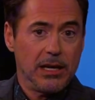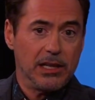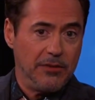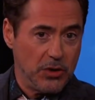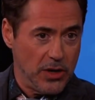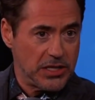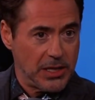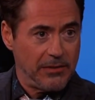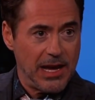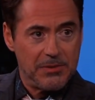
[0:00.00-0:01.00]
I love Chris.
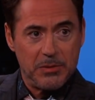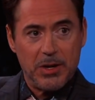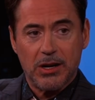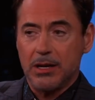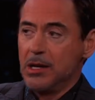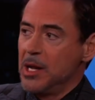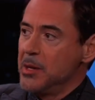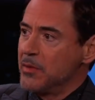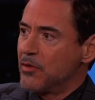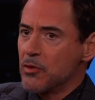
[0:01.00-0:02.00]
I love Captain America.
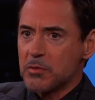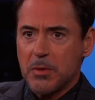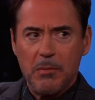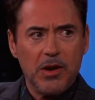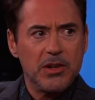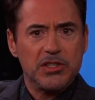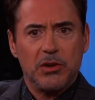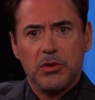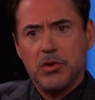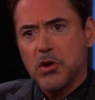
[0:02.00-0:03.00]
Before the premiere, he's
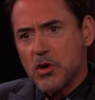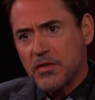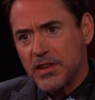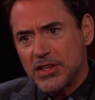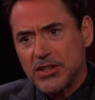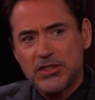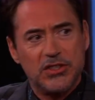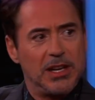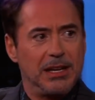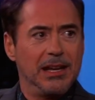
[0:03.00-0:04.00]
all
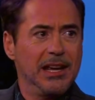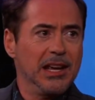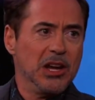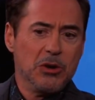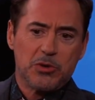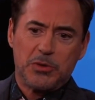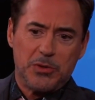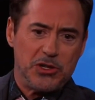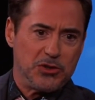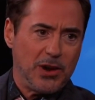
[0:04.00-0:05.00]
nervous, and we're
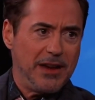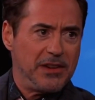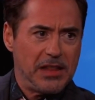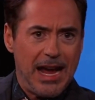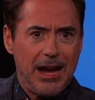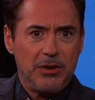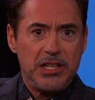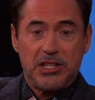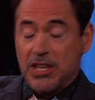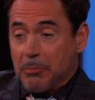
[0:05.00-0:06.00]
supposed to drive in the
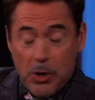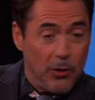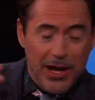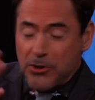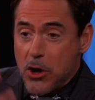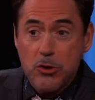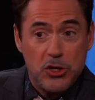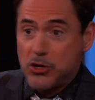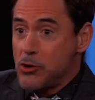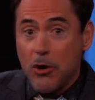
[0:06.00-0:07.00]
Audis. He's like, bro, I don't know.
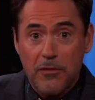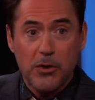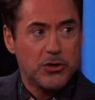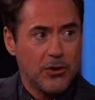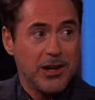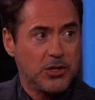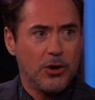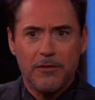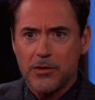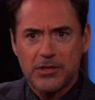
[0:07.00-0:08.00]
Should you go first or I
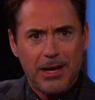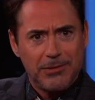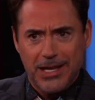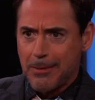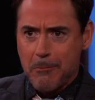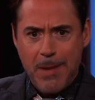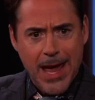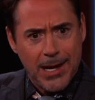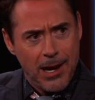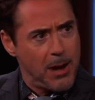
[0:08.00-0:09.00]
should go first? I was like,
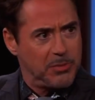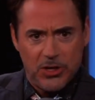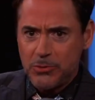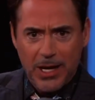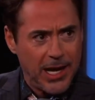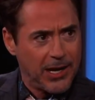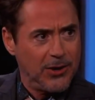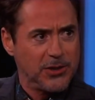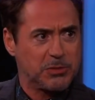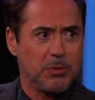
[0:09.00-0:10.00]
man up, dude. We got to
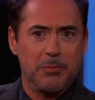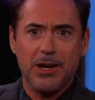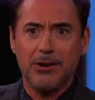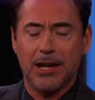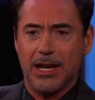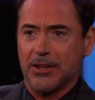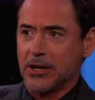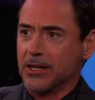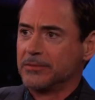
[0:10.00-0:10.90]
go to this premiere together.